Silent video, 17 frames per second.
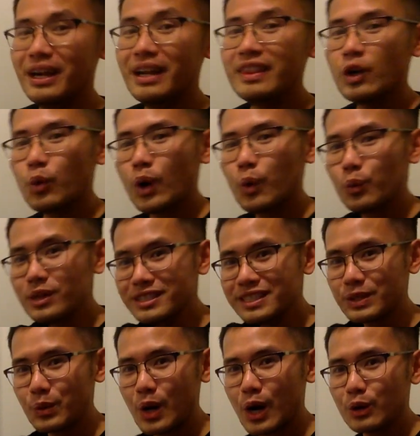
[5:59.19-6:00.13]
The one with
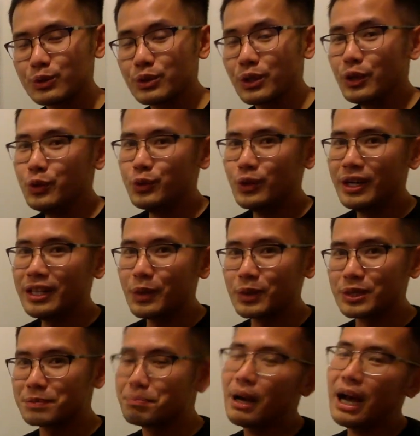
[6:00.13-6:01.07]
square root, you end up
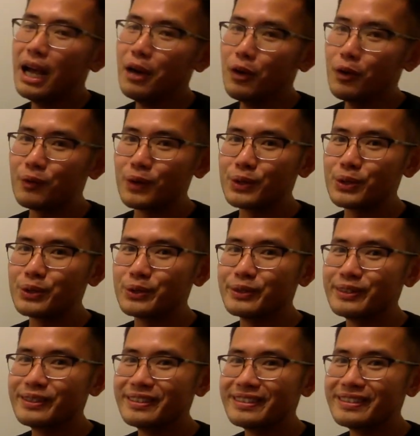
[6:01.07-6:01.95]
with pi over 2.